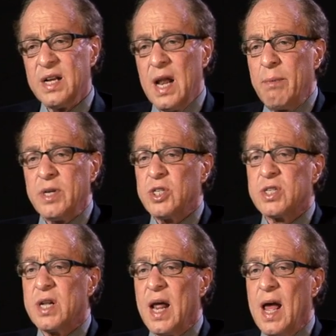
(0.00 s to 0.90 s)
not much is
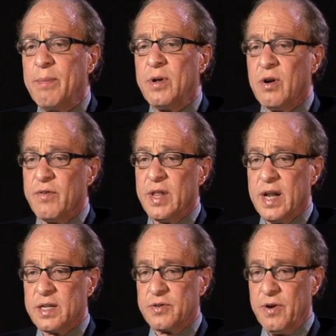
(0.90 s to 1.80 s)
going to happen over the
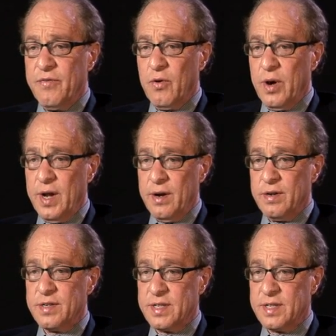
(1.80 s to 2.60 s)
next three, four years.